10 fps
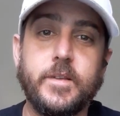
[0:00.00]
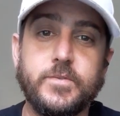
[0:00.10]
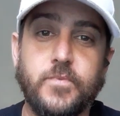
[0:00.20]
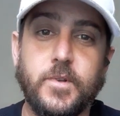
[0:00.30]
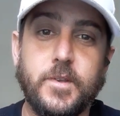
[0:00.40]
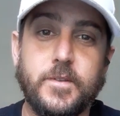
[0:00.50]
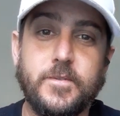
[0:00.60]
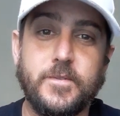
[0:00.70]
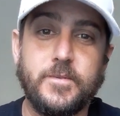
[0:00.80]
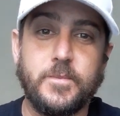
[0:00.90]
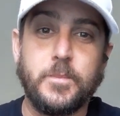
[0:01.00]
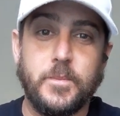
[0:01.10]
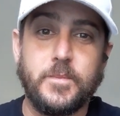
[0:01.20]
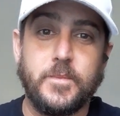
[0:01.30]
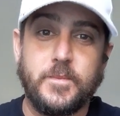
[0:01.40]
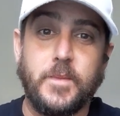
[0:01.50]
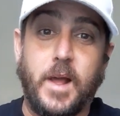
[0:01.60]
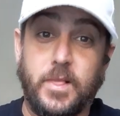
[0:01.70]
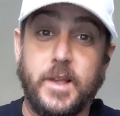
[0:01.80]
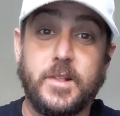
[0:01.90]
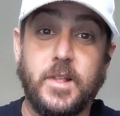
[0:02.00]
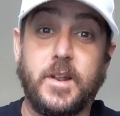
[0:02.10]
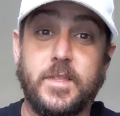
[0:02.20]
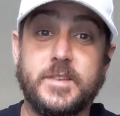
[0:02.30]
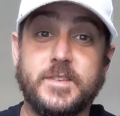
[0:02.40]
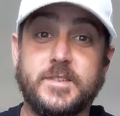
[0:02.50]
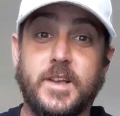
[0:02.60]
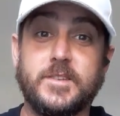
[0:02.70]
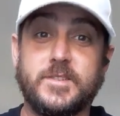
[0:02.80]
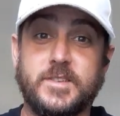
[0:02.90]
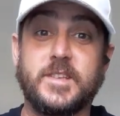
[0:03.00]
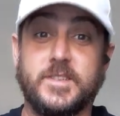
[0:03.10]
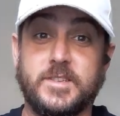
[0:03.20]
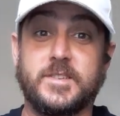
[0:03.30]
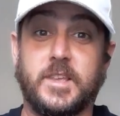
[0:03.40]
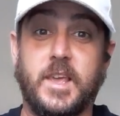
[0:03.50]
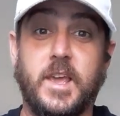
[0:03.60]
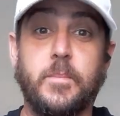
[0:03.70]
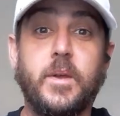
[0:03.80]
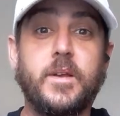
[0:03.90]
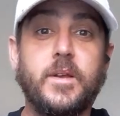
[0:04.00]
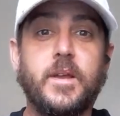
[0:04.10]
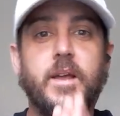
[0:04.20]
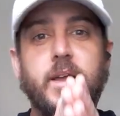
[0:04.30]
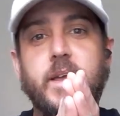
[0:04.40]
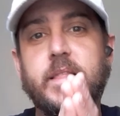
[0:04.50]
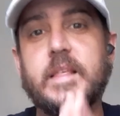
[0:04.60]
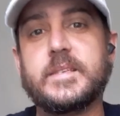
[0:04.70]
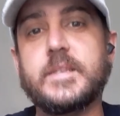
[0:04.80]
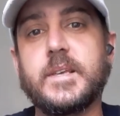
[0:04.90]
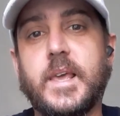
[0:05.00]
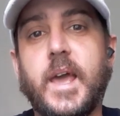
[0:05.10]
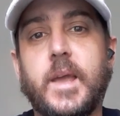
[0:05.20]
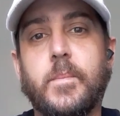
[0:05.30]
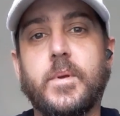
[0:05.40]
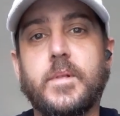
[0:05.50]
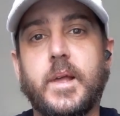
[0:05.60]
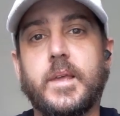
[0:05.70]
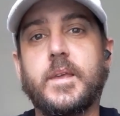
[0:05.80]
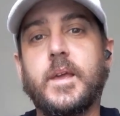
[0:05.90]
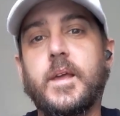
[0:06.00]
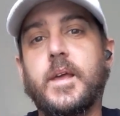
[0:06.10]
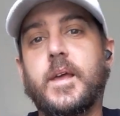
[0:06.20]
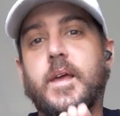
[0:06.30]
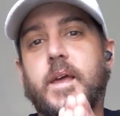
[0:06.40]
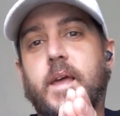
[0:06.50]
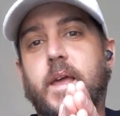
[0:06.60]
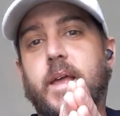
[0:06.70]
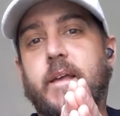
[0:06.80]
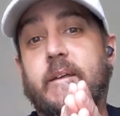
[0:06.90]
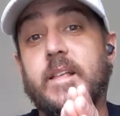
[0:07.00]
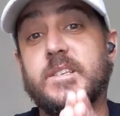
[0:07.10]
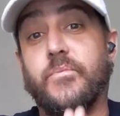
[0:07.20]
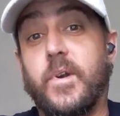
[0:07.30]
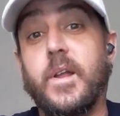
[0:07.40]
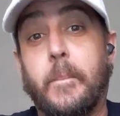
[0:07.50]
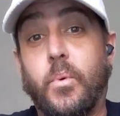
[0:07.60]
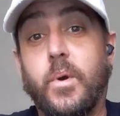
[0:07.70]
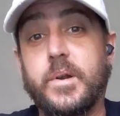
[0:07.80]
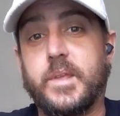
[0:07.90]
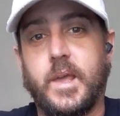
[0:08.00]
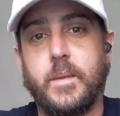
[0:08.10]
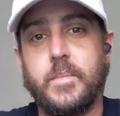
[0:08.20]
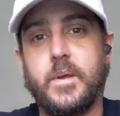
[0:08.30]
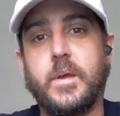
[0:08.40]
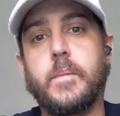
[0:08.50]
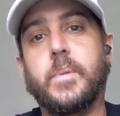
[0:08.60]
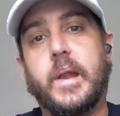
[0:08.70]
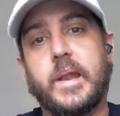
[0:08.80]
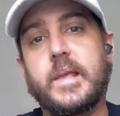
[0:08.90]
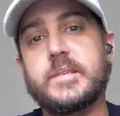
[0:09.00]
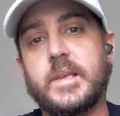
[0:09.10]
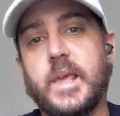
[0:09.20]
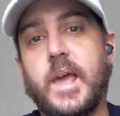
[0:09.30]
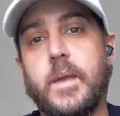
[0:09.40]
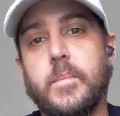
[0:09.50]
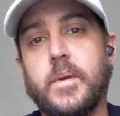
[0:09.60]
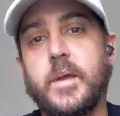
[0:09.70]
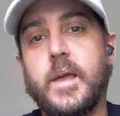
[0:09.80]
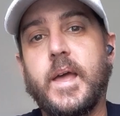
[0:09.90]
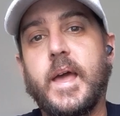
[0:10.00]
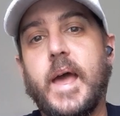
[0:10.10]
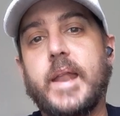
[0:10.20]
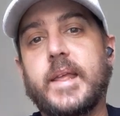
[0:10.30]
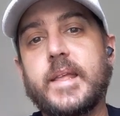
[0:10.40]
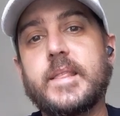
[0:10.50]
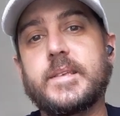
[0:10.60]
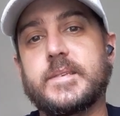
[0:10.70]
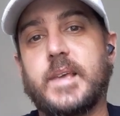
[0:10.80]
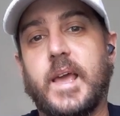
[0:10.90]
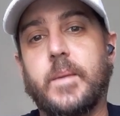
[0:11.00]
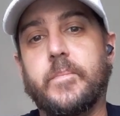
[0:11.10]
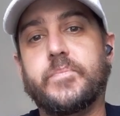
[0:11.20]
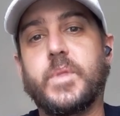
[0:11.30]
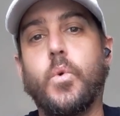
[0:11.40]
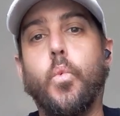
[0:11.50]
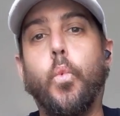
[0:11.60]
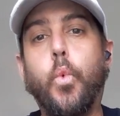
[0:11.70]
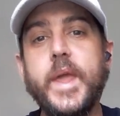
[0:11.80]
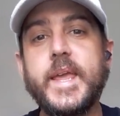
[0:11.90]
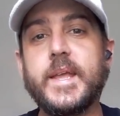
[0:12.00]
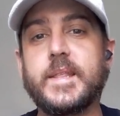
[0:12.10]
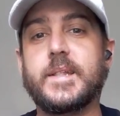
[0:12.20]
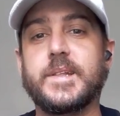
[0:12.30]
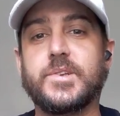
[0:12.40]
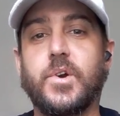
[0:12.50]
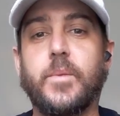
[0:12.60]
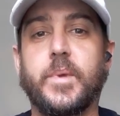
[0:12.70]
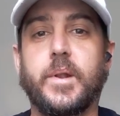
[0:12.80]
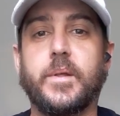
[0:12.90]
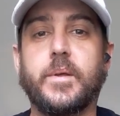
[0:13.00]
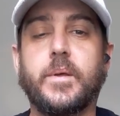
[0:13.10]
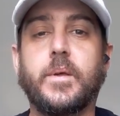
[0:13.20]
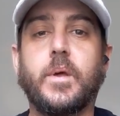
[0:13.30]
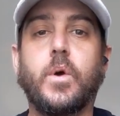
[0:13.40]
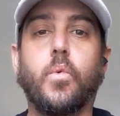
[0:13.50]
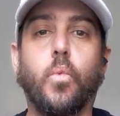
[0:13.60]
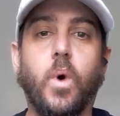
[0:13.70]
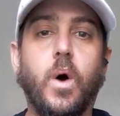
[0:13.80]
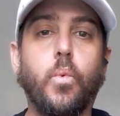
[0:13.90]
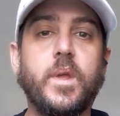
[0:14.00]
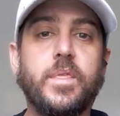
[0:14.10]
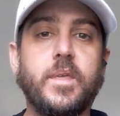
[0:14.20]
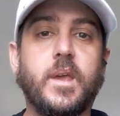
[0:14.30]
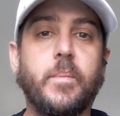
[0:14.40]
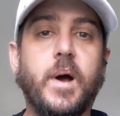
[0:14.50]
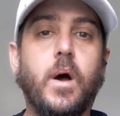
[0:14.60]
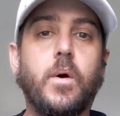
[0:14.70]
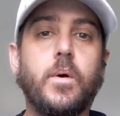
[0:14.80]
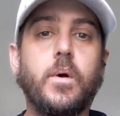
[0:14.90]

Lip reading: is really, I like a lot of things he says this is a game. This is a game. Like, it's a very important game, but it is a game. And in this game, we get to determine what we think about,